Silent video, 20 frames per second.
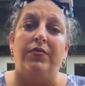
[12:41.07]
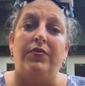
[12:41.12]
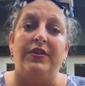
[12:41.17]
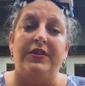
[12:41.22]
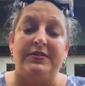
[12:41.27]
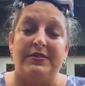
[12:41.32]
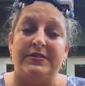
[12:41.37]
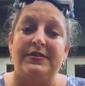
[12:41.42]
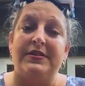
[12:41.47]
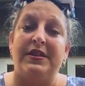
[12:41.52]

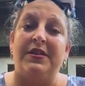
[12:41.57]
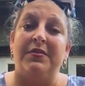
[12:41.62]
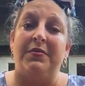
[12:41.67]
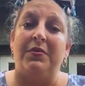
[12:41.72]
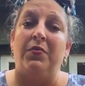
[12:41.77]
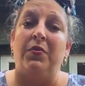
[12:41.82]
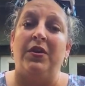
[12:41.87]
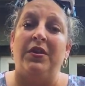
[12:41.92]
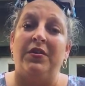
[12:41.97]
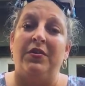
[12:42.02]
this is going to be
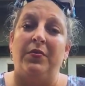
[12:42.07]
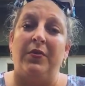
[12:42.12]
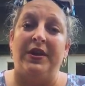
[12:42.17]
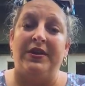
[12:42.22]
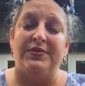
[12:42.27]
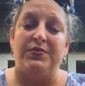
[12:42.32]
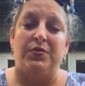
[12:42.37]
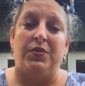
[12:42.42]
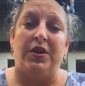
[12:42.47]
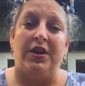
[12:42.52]
one of the
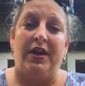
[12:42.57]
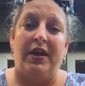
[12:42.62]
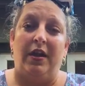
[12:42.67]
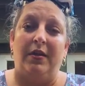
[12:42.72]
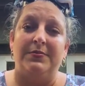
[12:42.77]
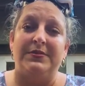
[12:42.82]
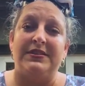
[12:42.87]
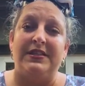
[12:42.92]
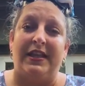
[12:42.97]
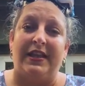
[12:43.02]
ways we're going to
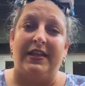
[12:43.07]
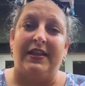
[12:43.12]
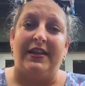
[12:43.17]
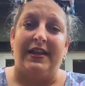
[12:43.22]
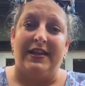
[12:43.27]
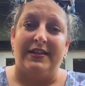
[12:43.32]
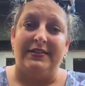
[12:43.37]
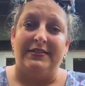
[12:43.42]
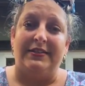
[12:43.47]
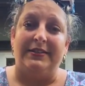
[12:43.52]
help stay
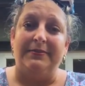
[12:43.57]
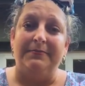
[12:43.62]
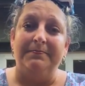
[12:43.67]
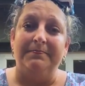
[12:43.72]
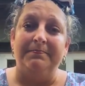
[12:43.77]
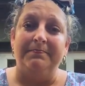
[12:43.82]
connected.